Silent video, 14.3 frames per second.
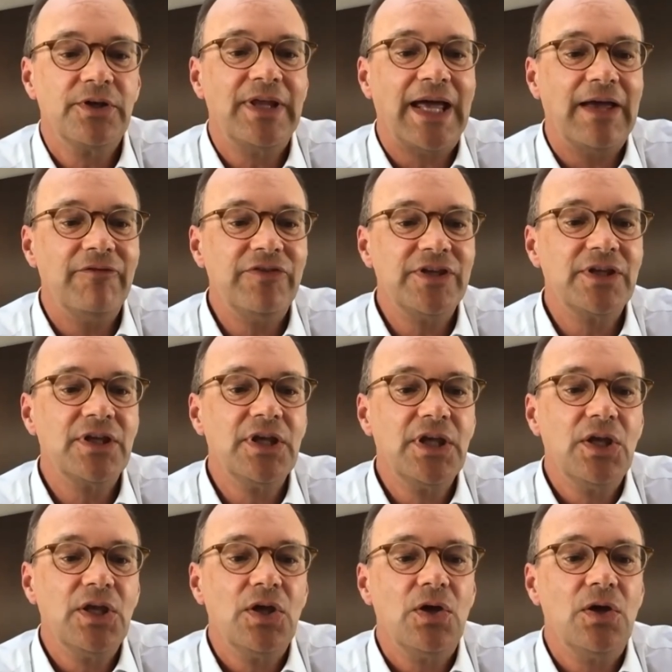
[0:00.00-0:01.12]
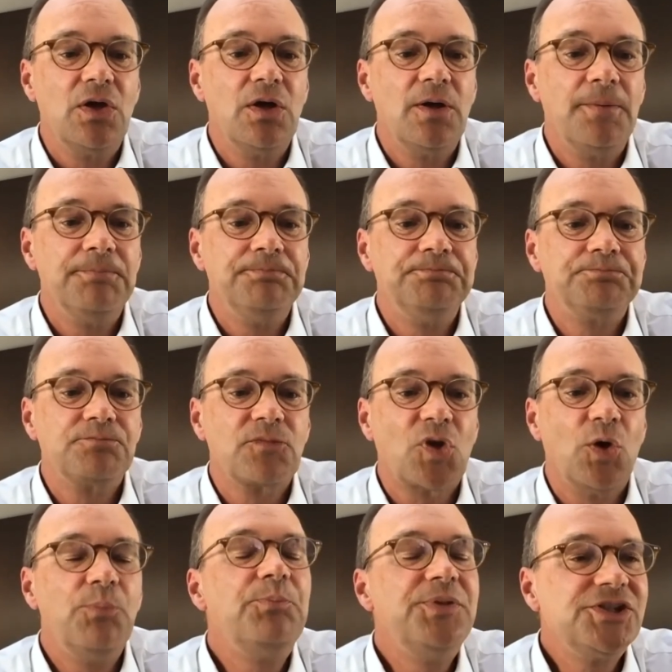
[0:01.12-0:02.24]
having
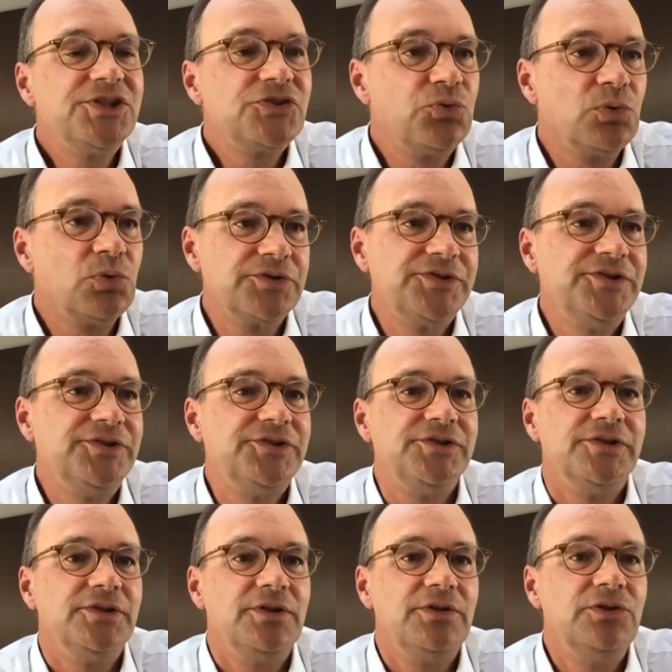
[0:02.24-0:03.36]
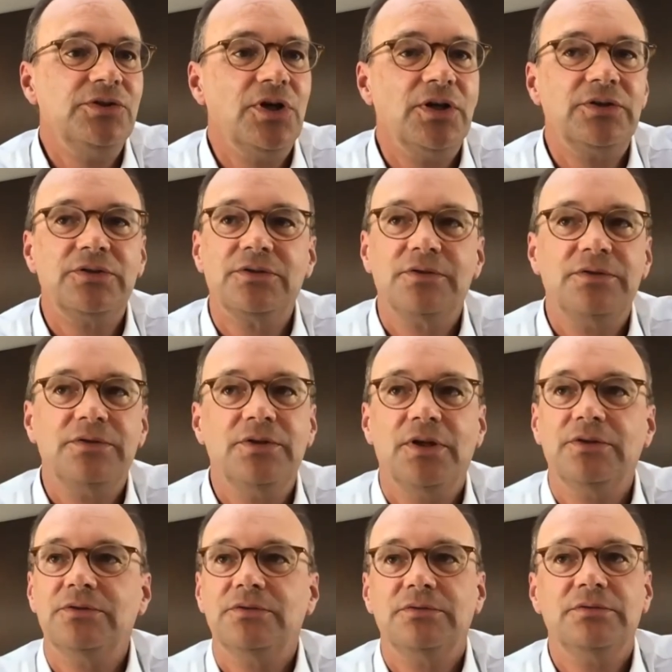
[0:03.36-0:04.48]
a peaceful city, not
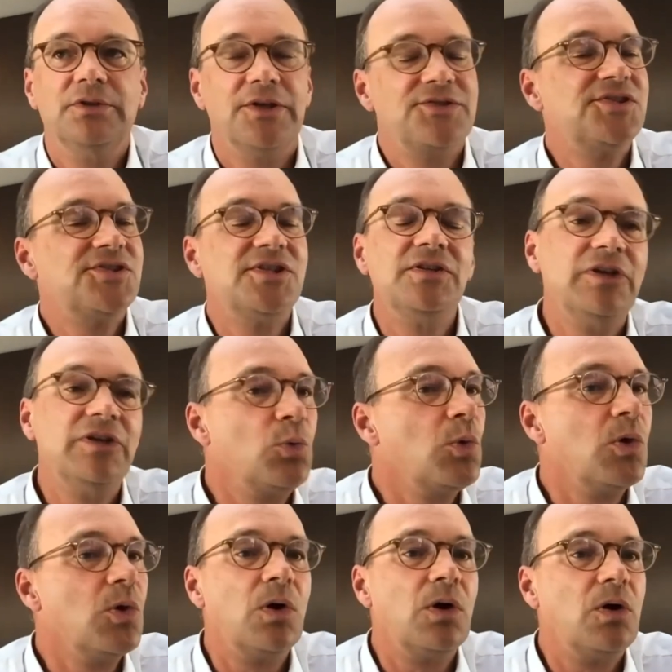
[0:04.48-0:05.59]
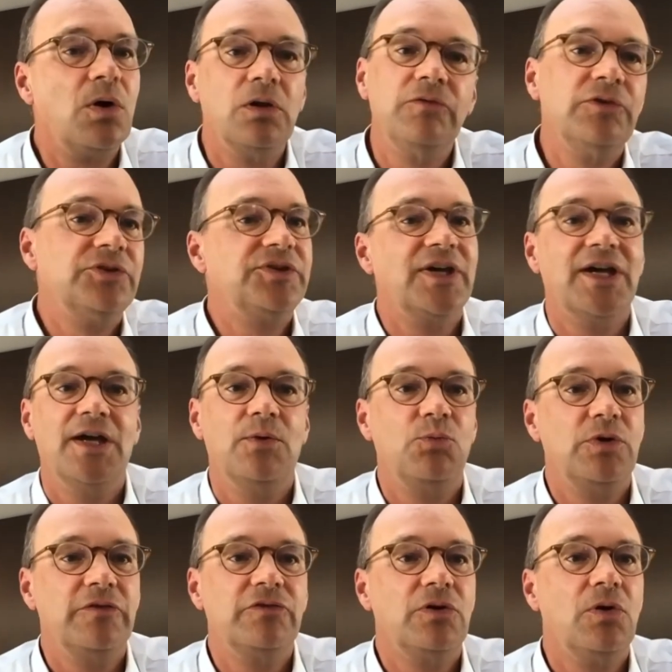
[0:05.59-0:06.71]
civil war all the time
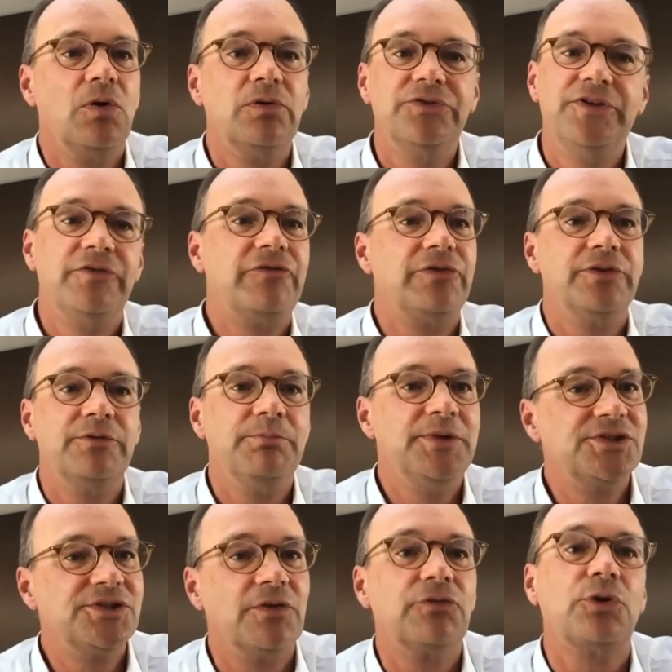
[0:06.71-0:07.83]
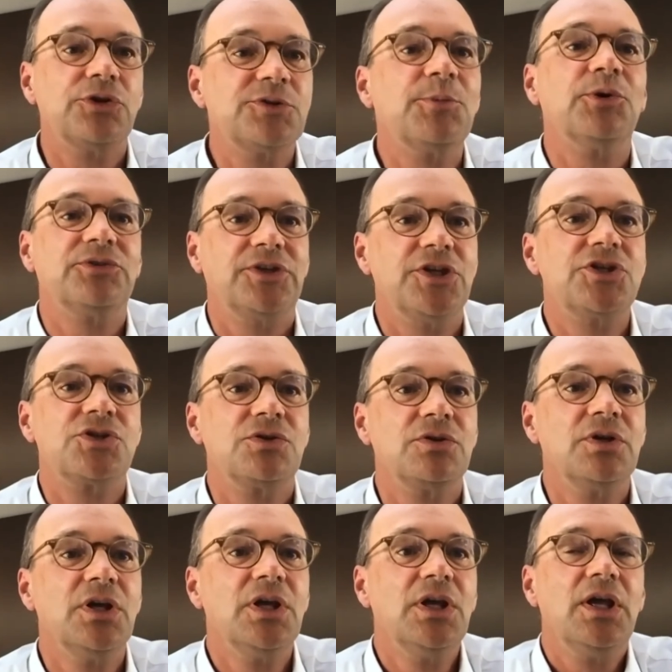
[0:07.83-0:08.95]
with all different means of transportation
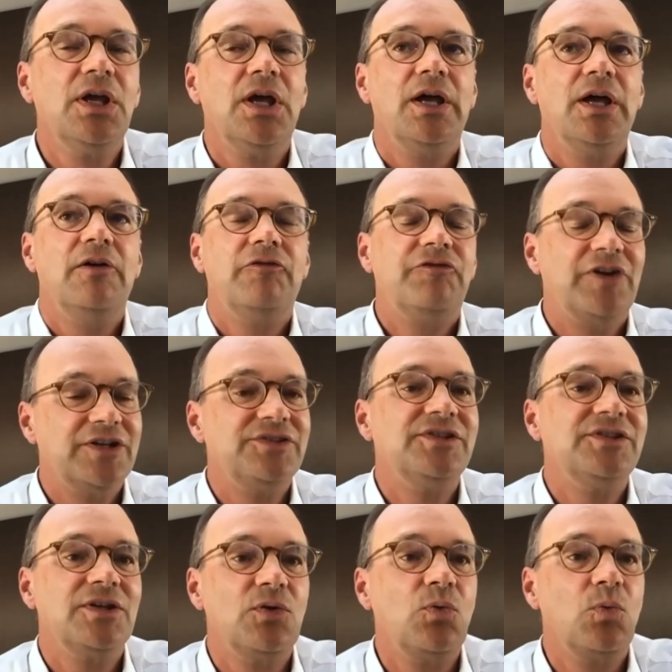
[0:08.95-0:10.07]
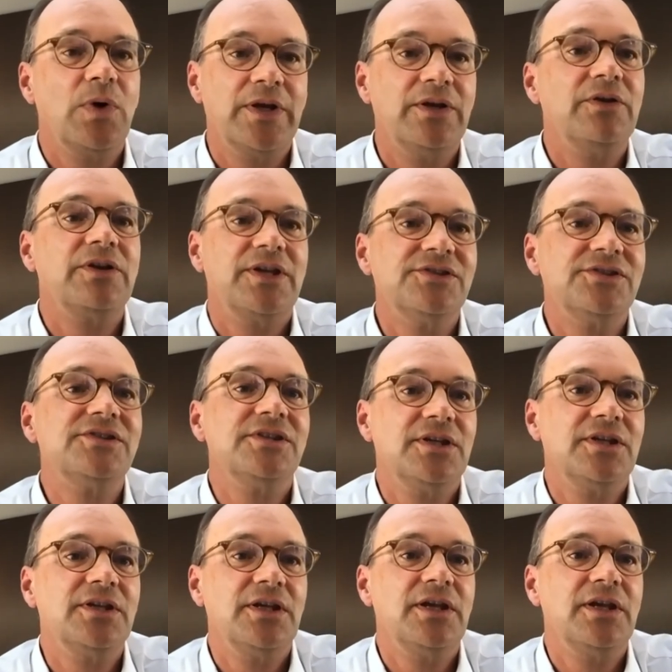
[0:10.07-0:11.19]
fighting one against
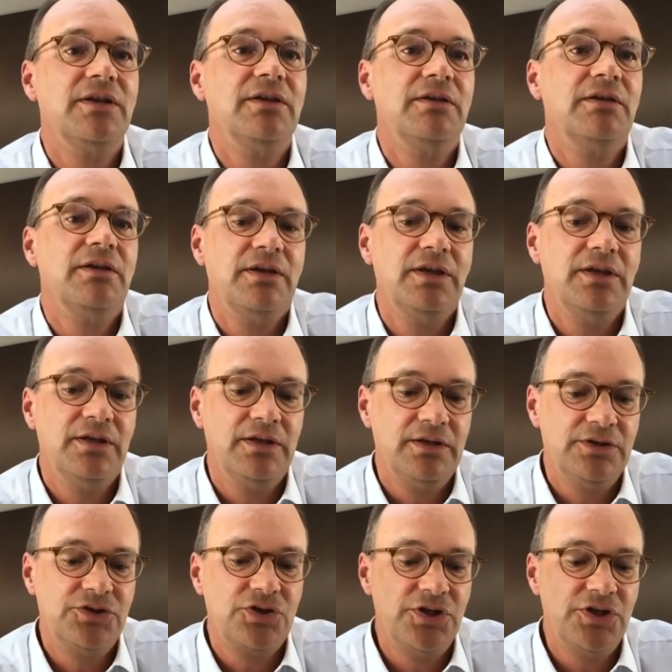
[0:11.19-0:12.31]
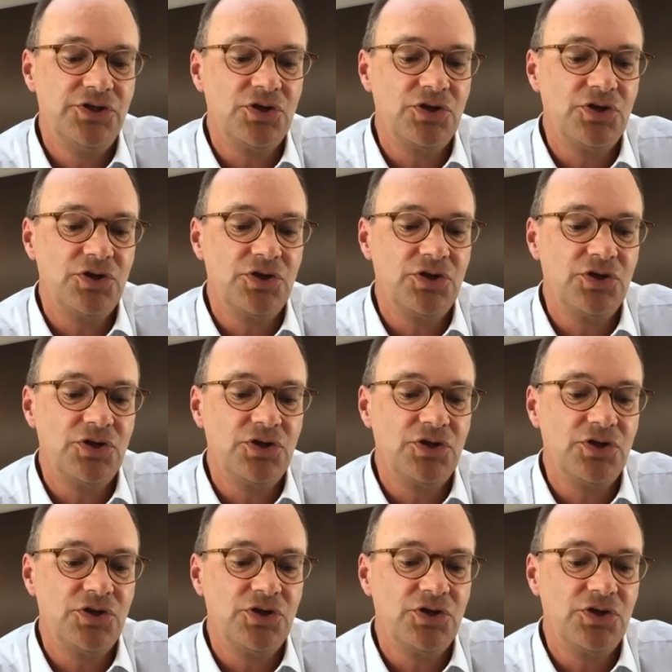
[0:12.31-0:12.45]
each